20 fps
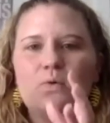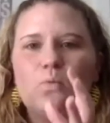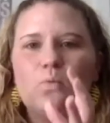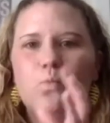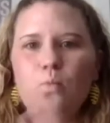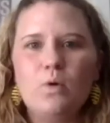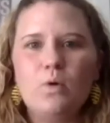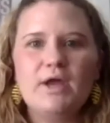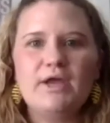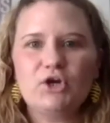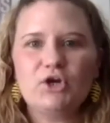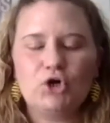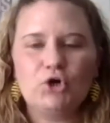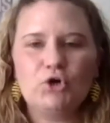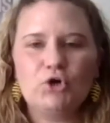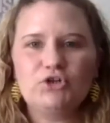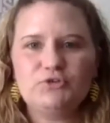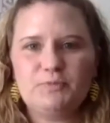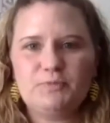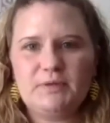
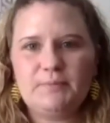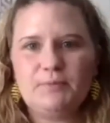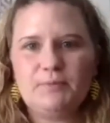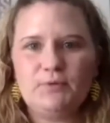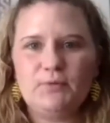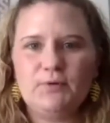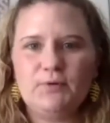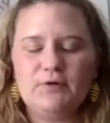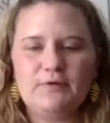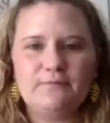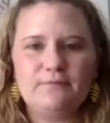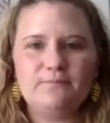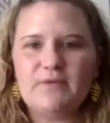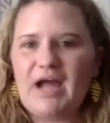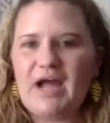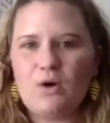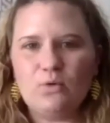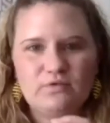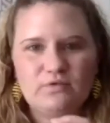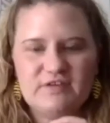encourage people who are
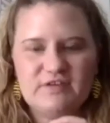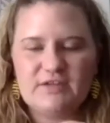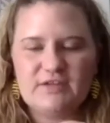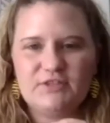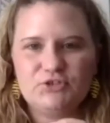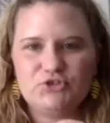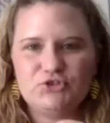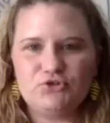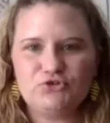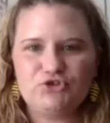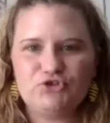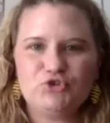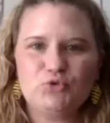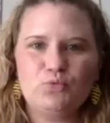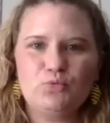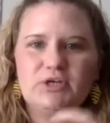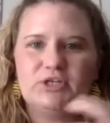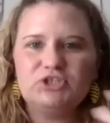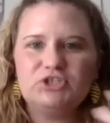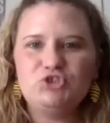outside the church to
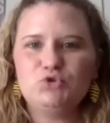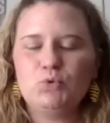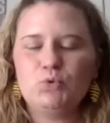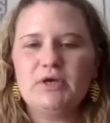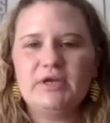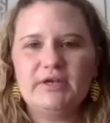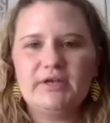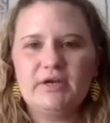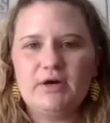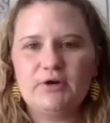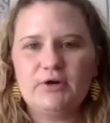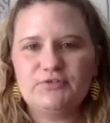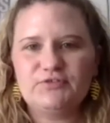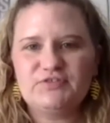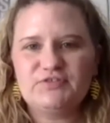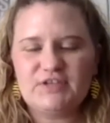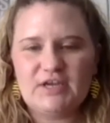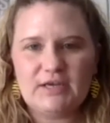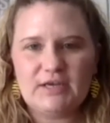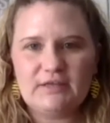want to join our
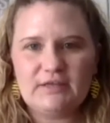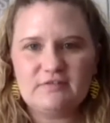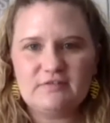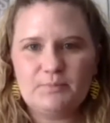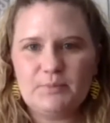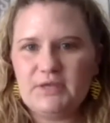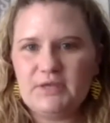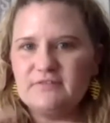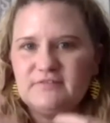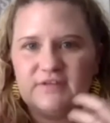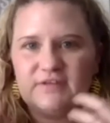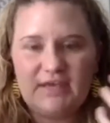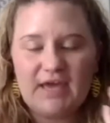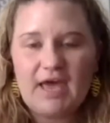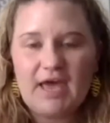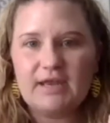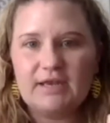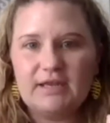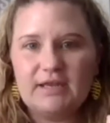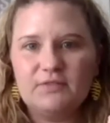studies? Because
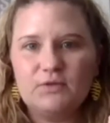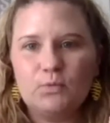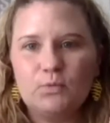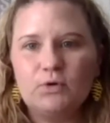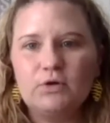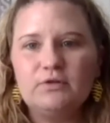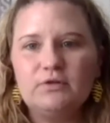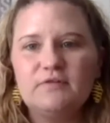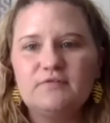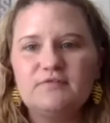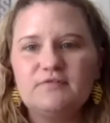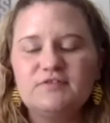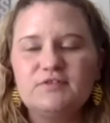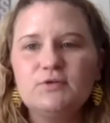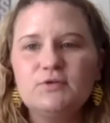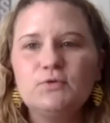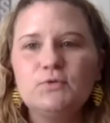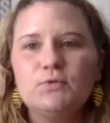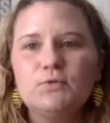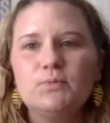again, in the world of
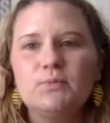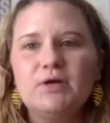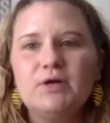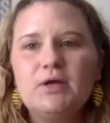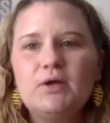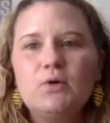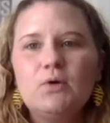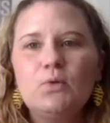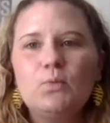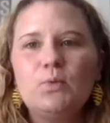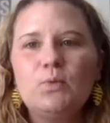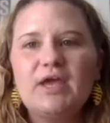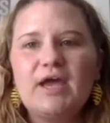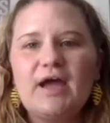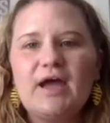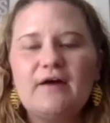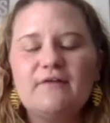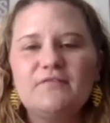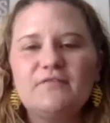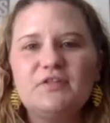Zoom, we
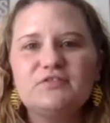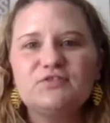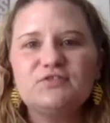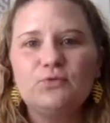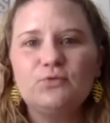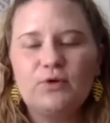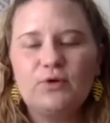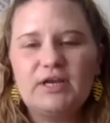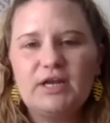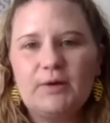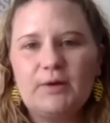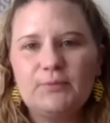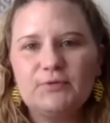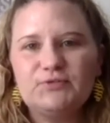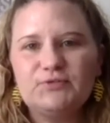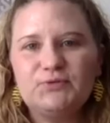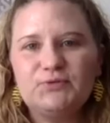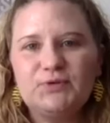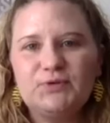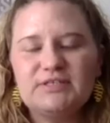have this great
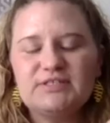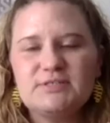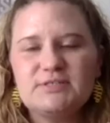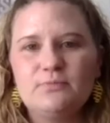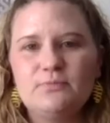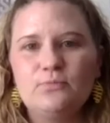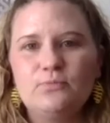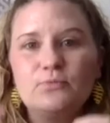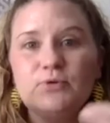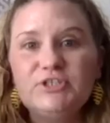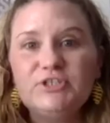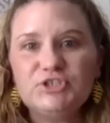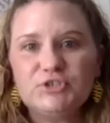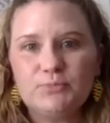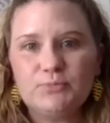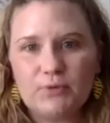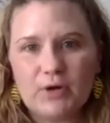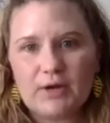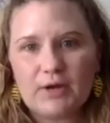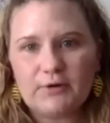opportunity to reach a
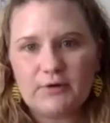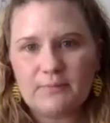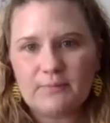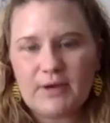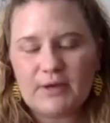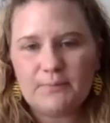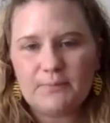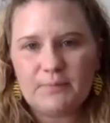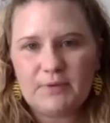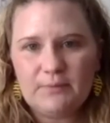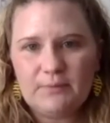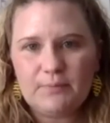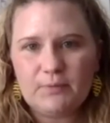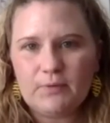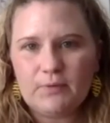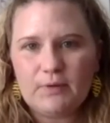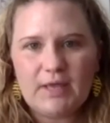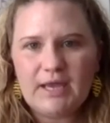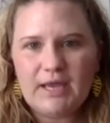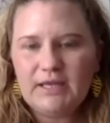broader amount of people.
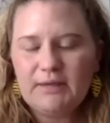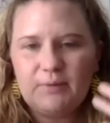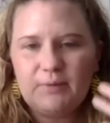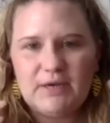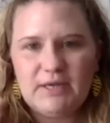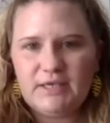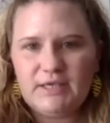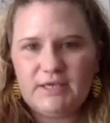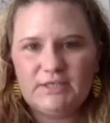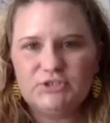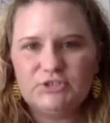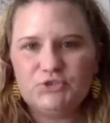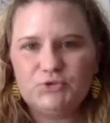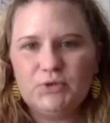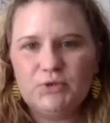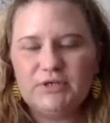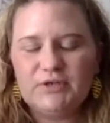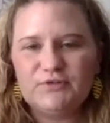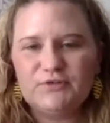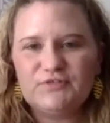Anybody can
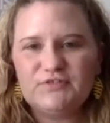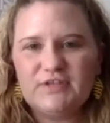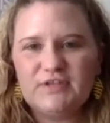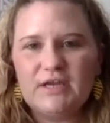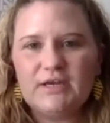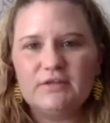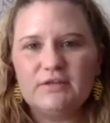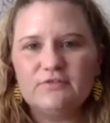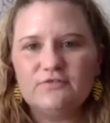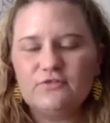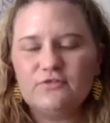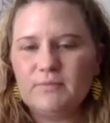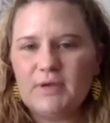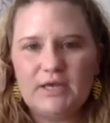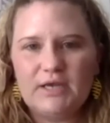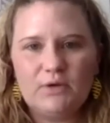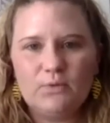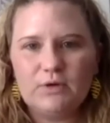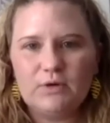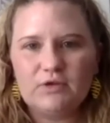join our studies from
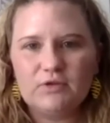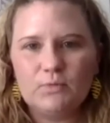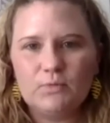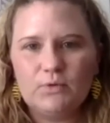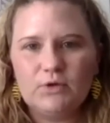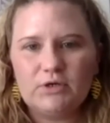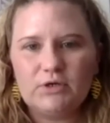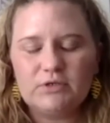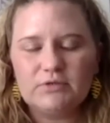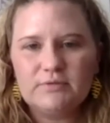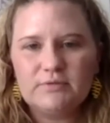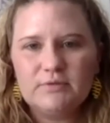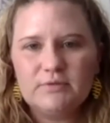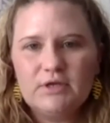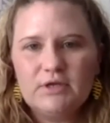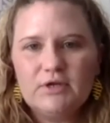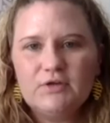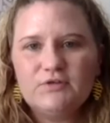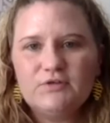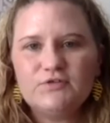anywhere in the world.
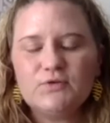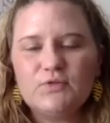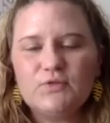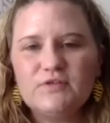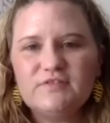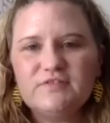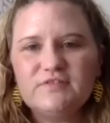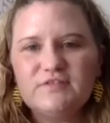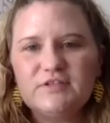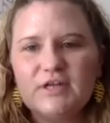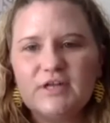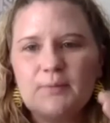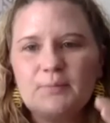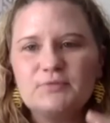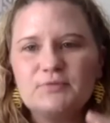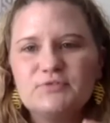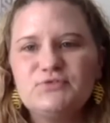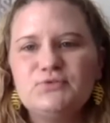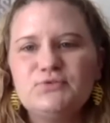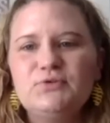So this is an
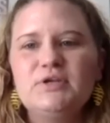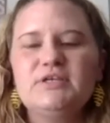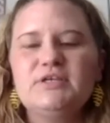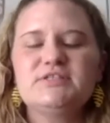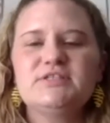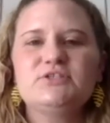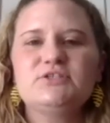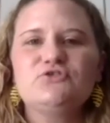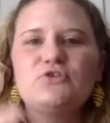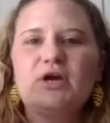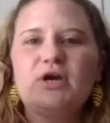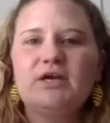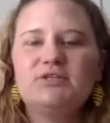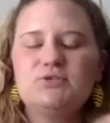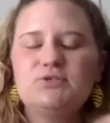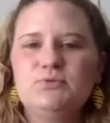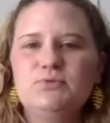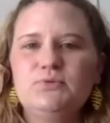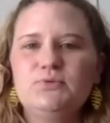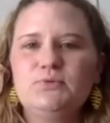opportunity to try
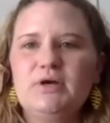to